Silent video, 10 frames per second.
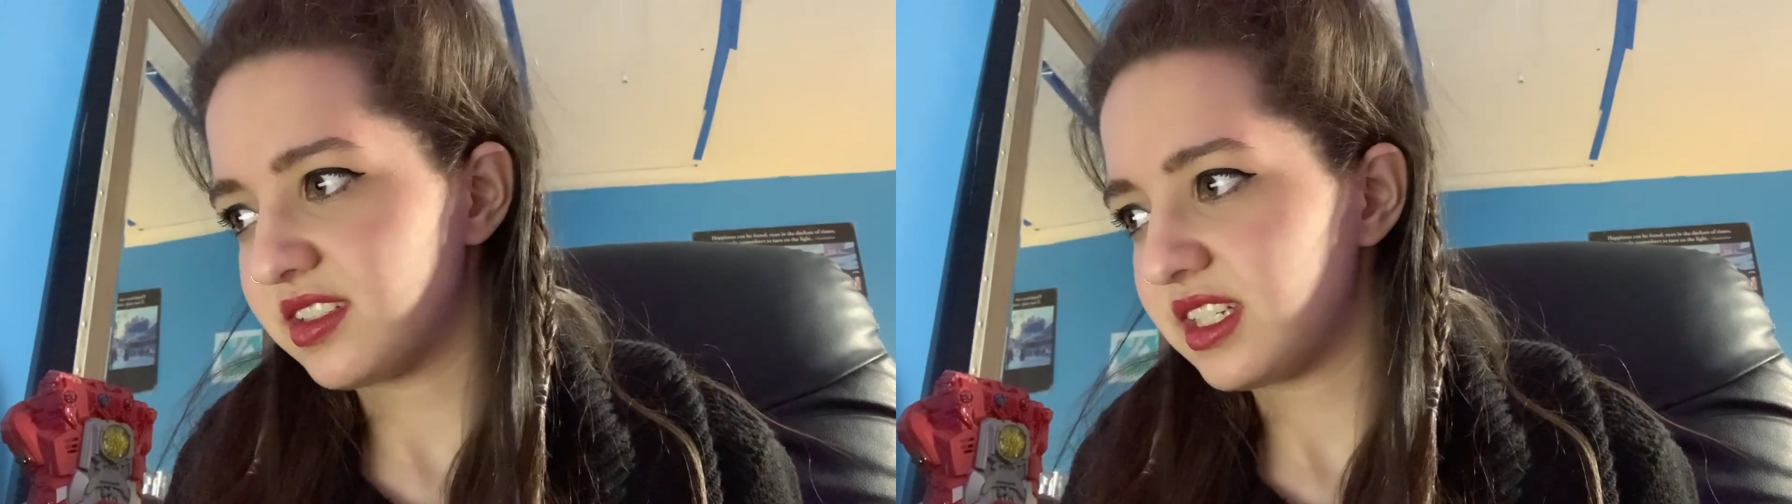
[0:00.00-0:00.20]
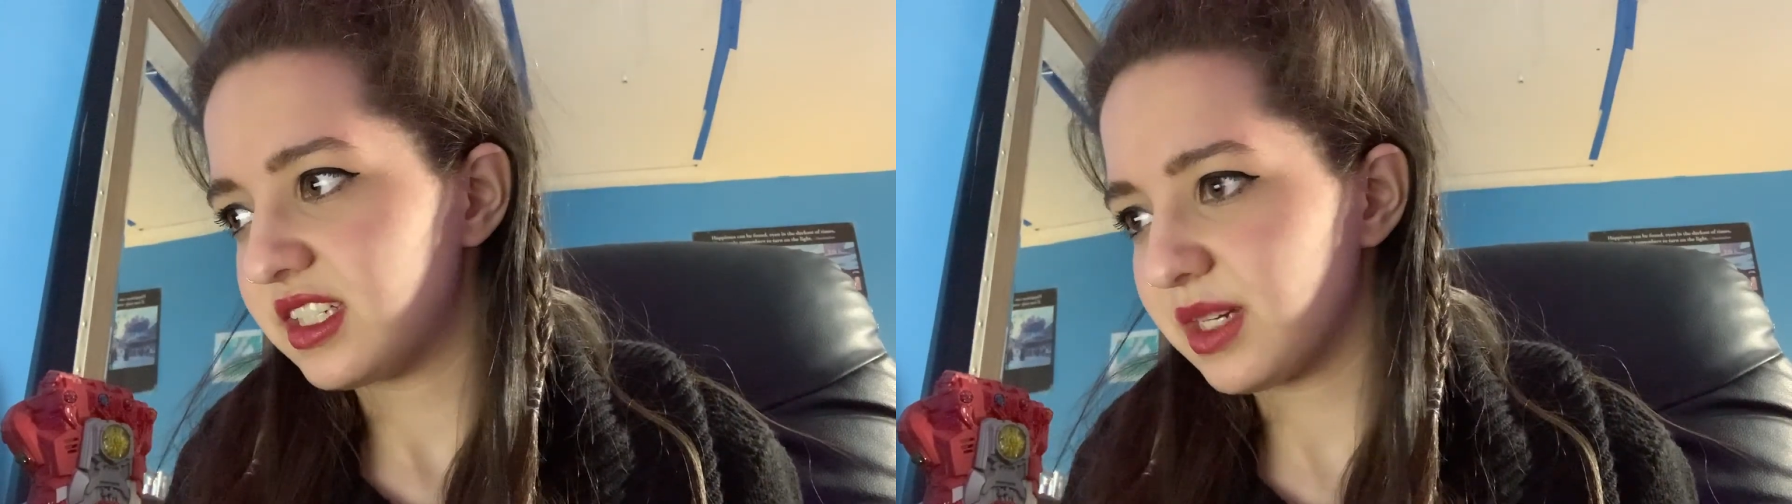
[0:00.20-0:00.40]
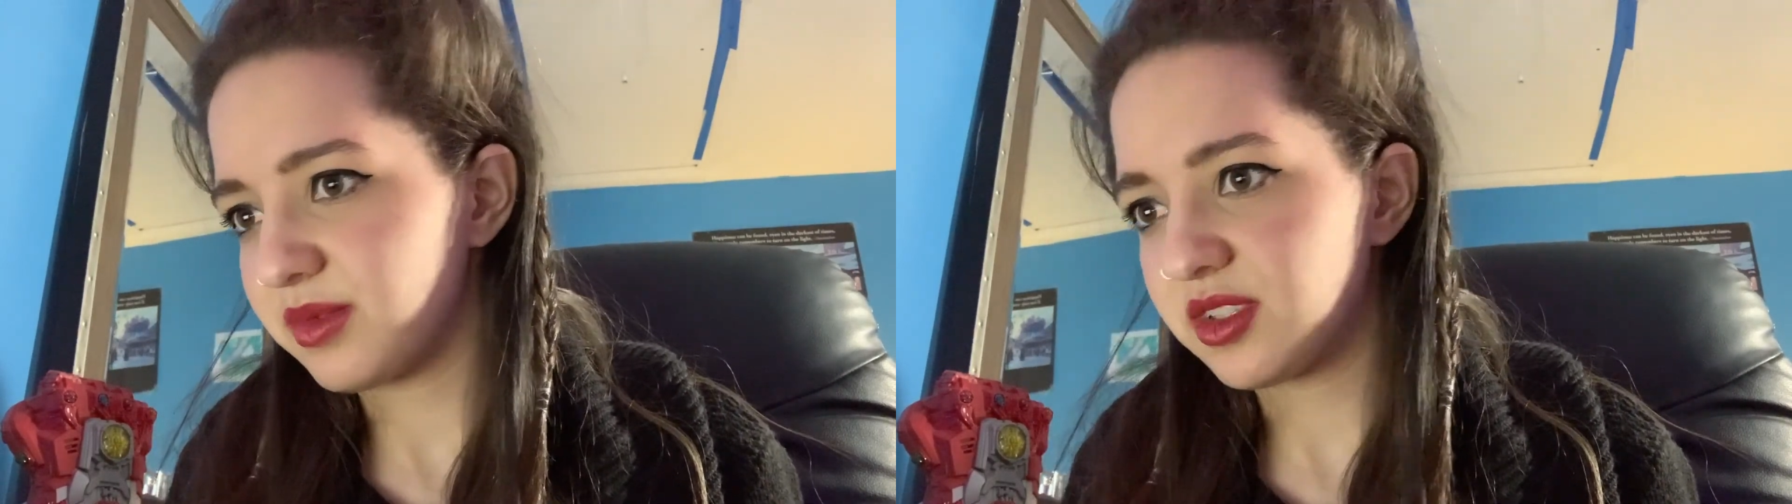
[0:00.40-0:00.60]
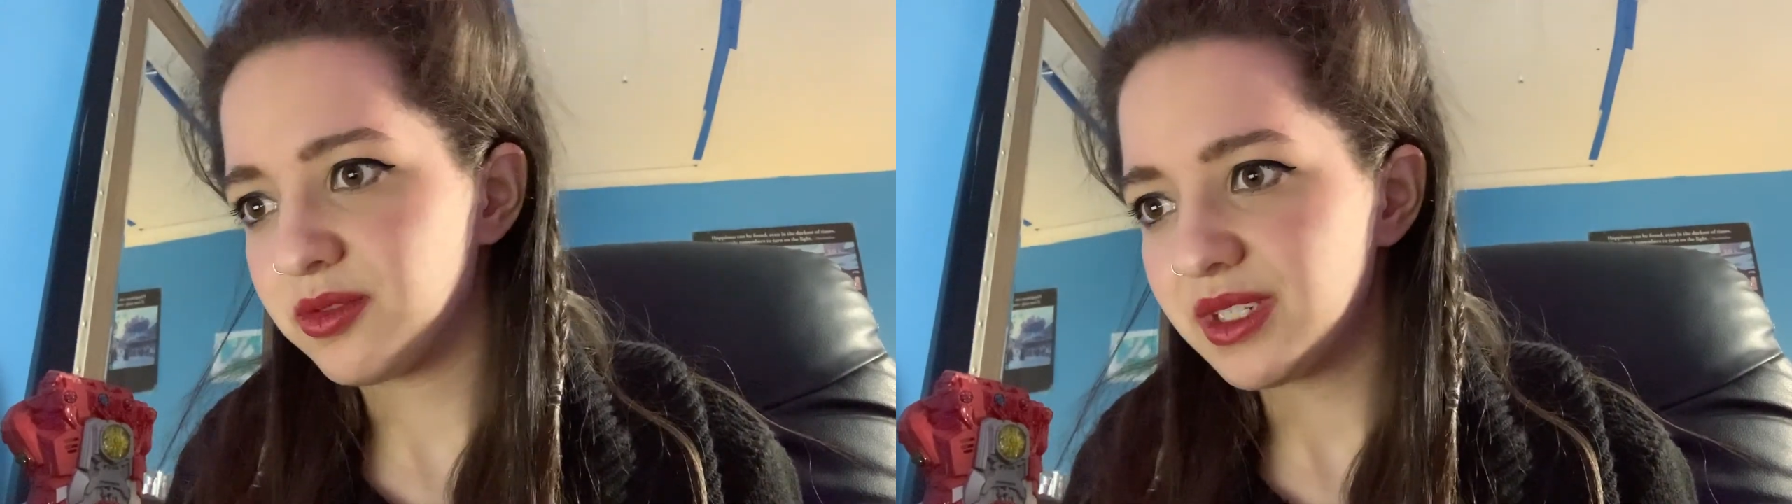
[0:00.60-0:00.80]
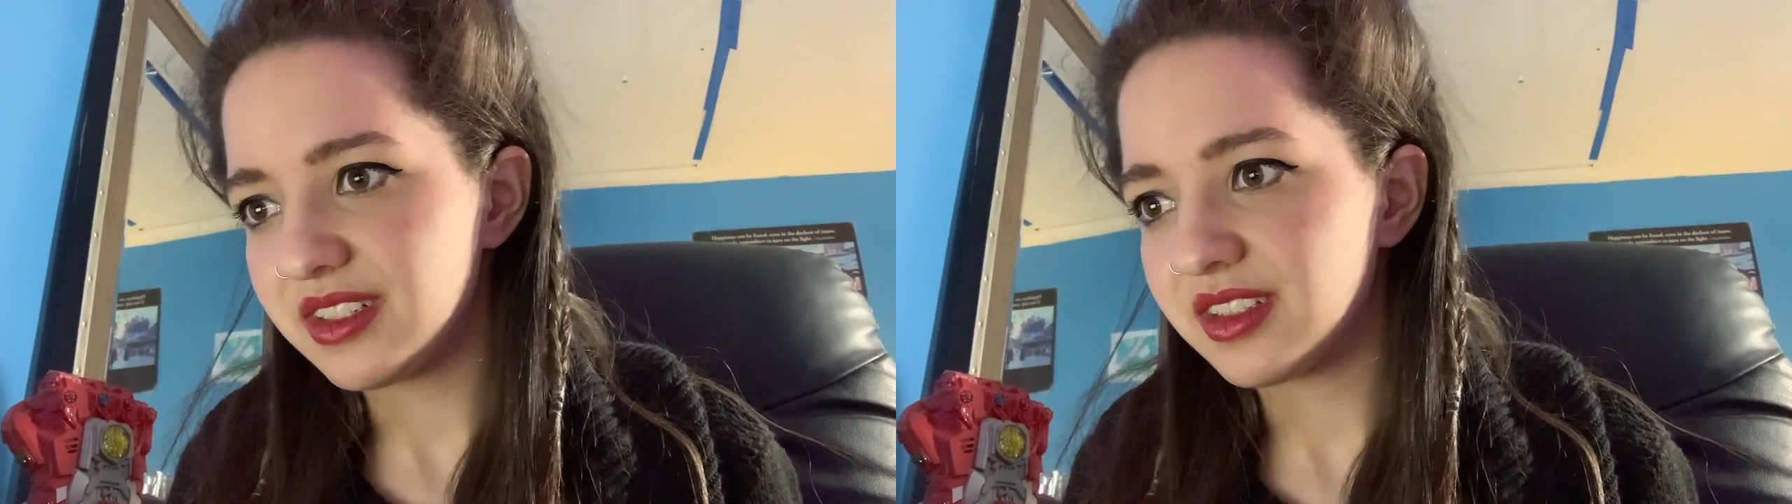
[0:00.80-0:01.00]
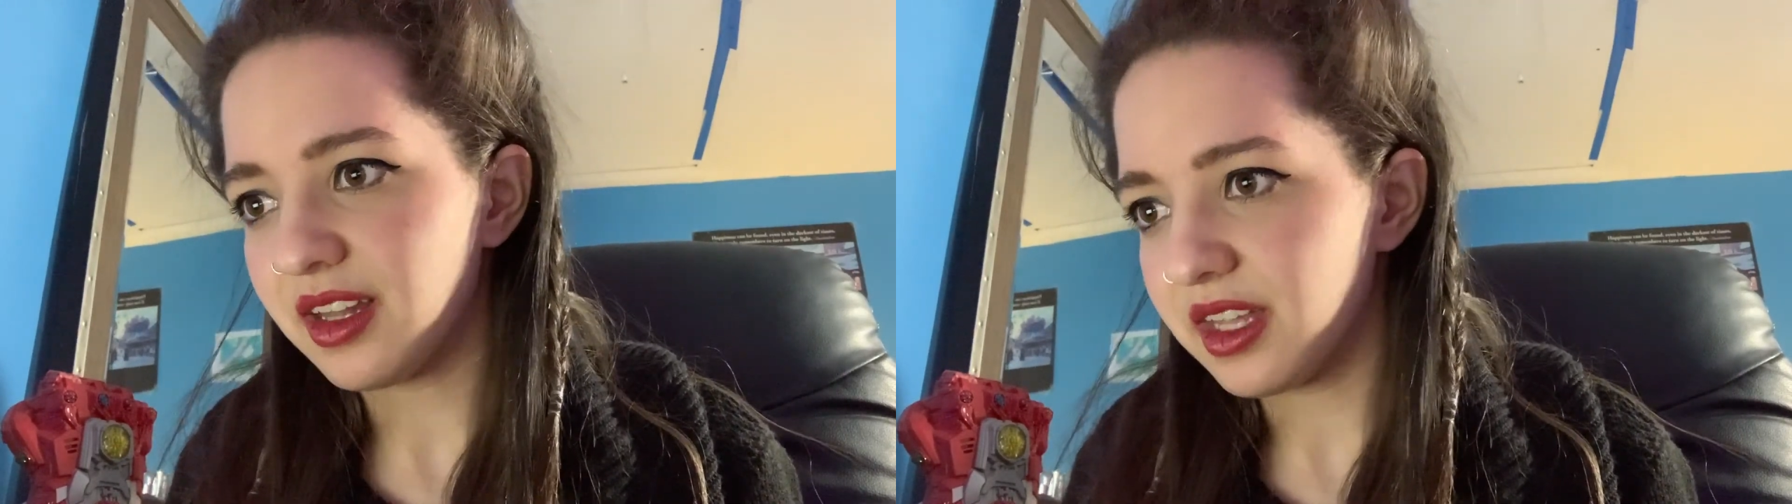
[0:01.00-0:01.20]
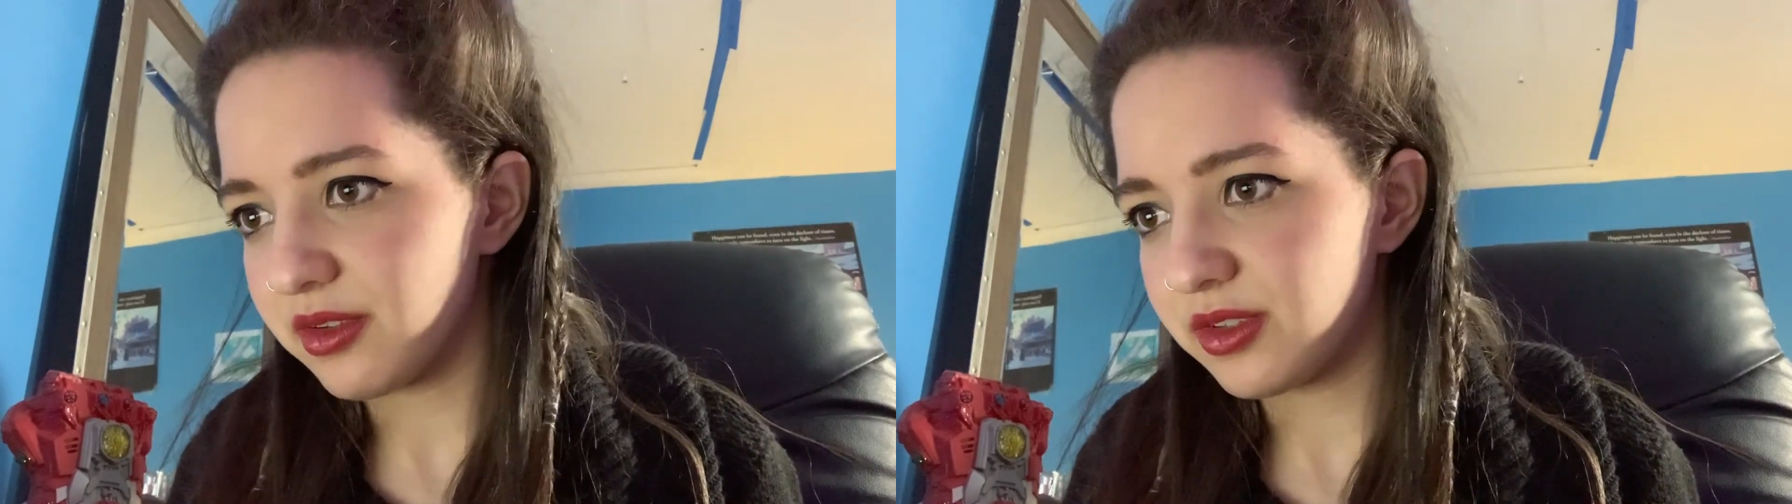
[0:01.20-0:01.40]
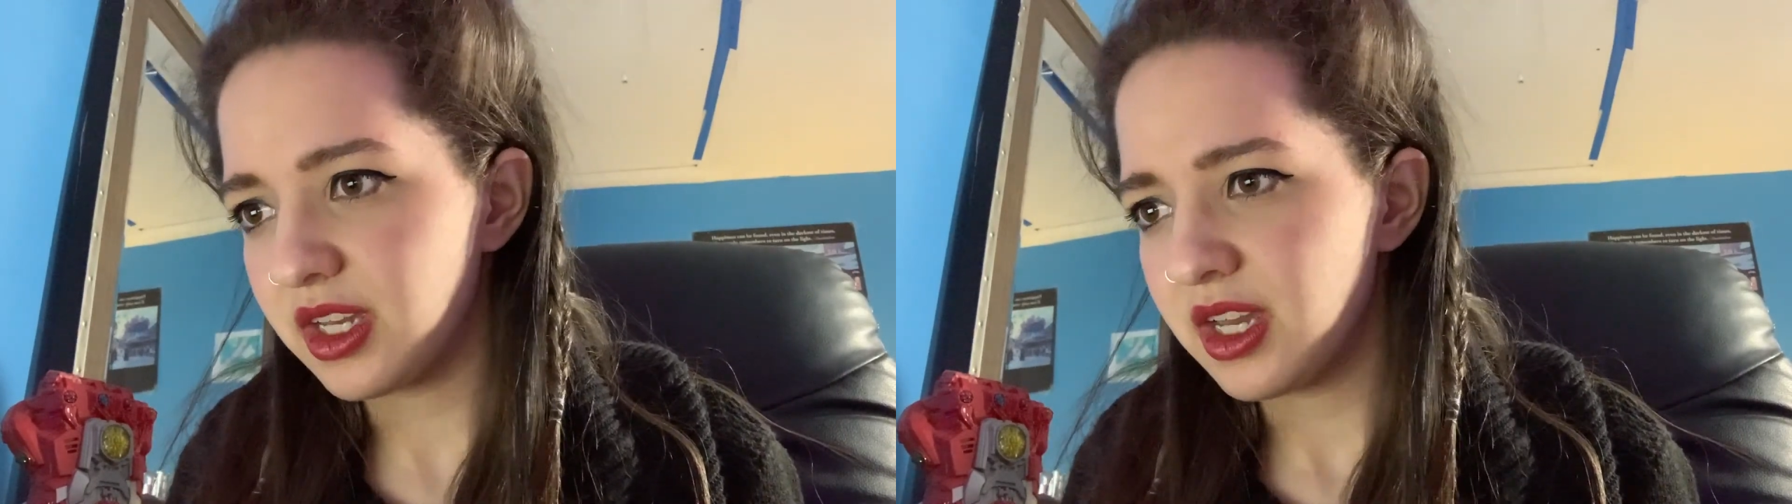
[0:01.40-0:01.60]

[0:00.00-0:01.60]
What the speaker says: as he attempts to reach the lift,